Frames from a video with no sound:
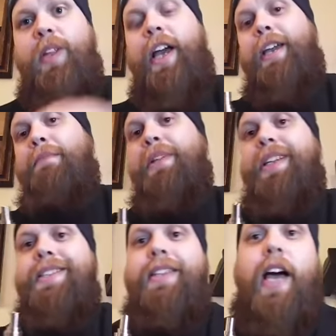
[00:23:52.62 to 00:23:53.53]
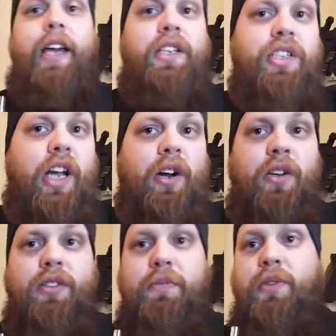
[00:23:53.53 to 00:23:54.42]
you like it, please like,
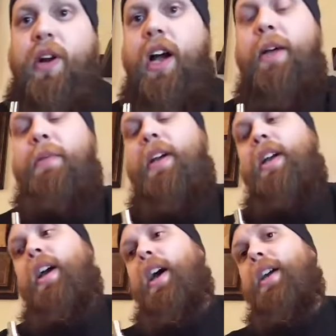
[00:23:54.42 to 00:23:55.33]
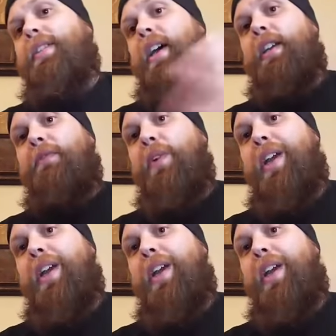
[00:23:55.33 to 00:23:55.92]
share, subscribe, tell your